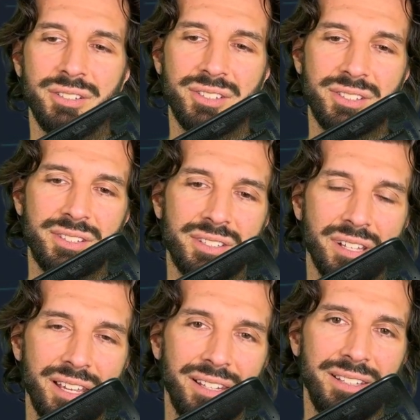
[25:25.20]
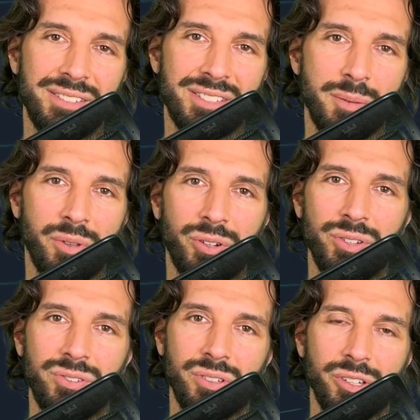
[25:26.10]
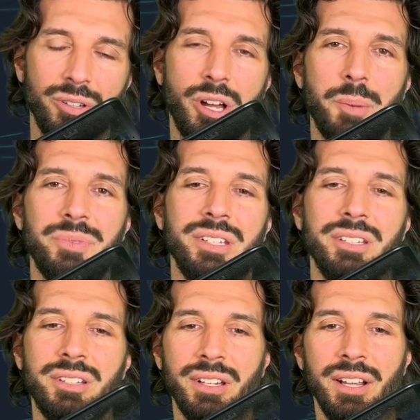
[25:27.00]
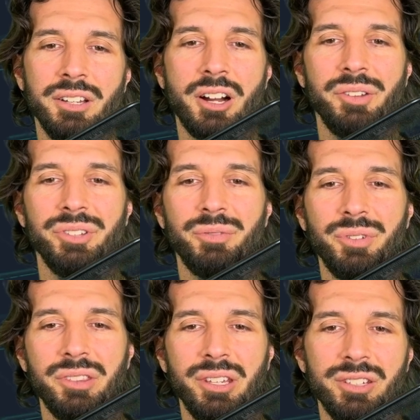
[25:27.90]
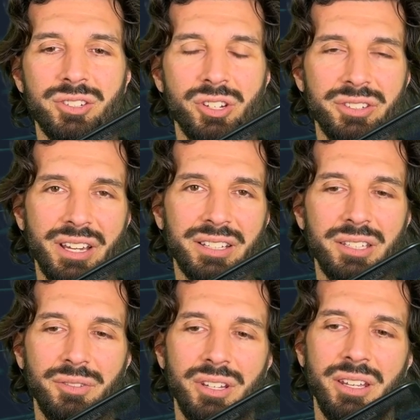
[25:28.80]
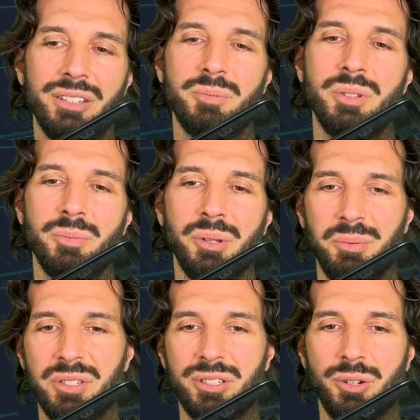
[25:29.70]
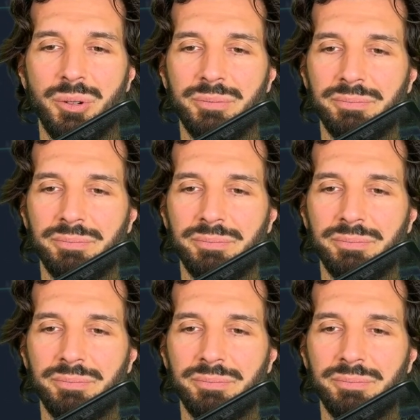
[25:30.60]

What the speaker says: slightly similar to a little uptick on different things. Just activity has been a little bit slower.